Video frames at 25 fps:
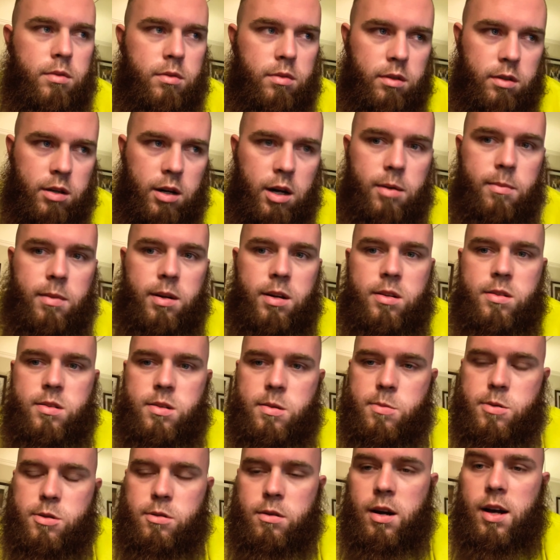comment,
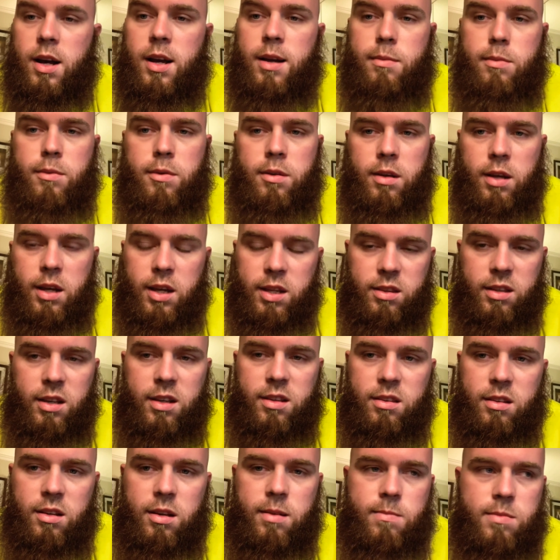subscribe, hit
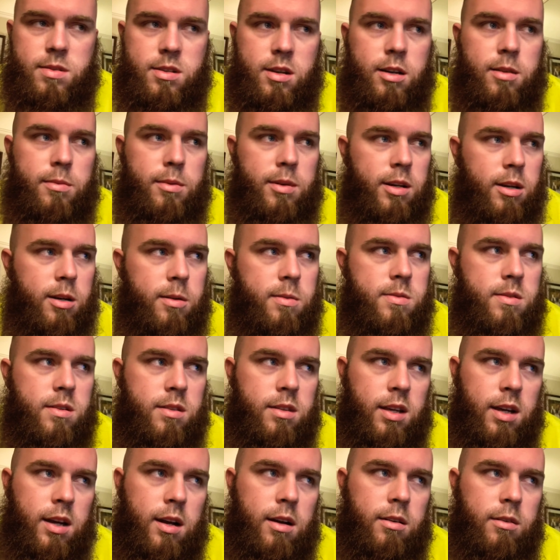that thumbs up. It helps with
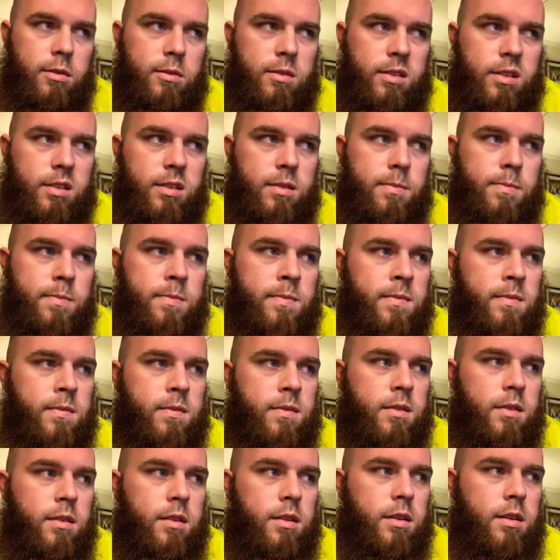the algorithm,
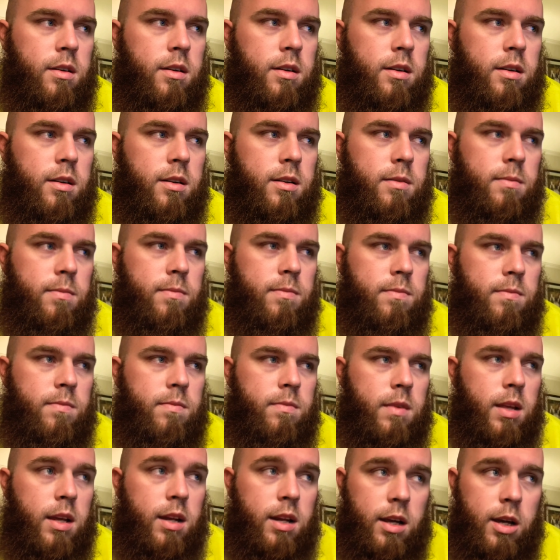and
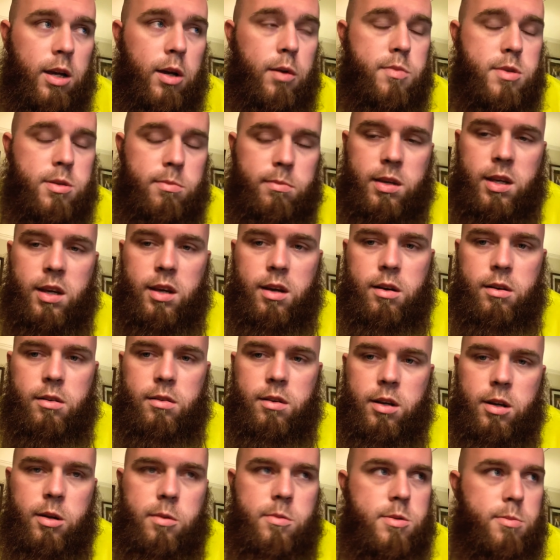it helps me
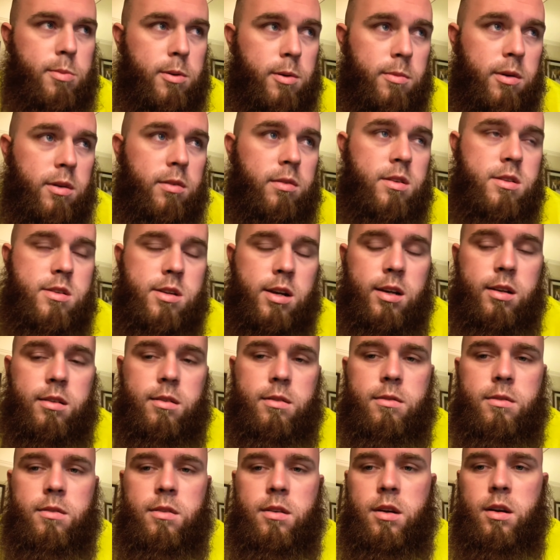out, helps promote the
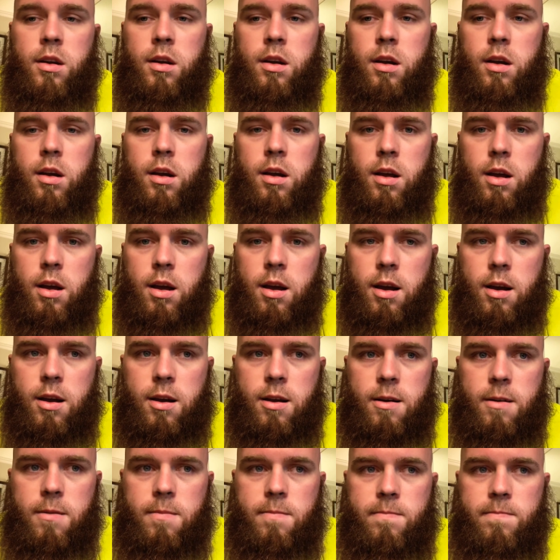channel.
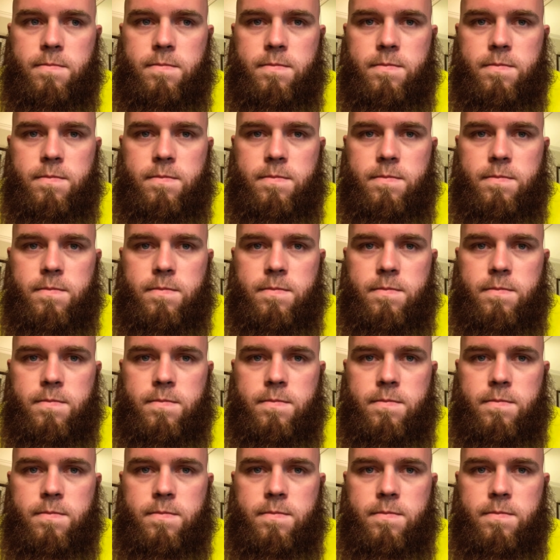Yeah,